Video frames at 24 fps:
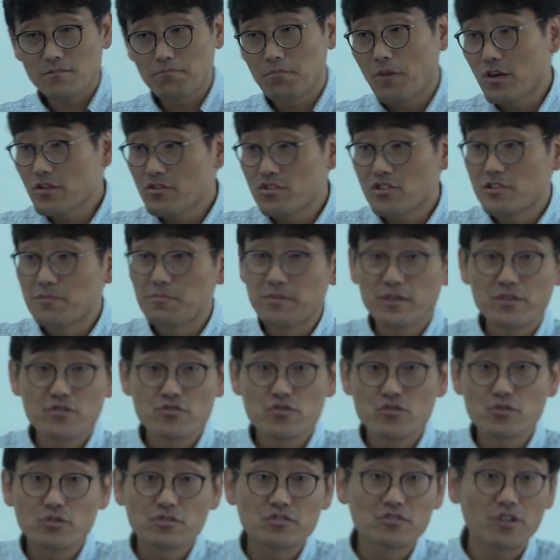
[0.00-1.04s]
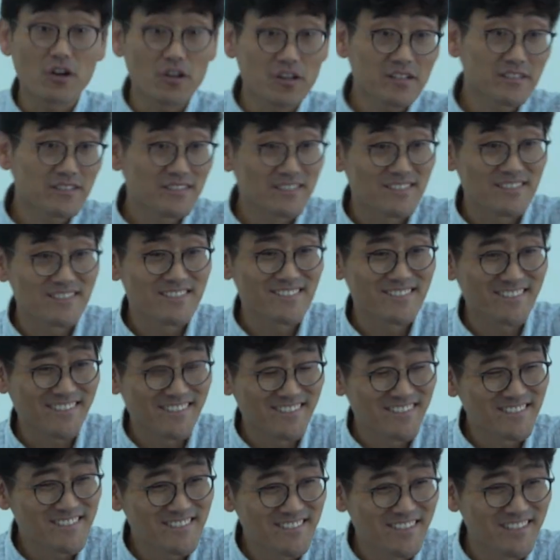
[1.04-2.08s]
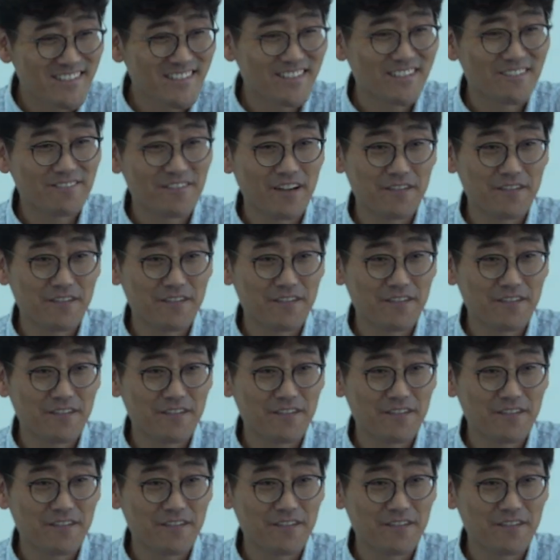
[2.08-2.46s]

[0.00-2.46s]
much spiritual darkness in the city of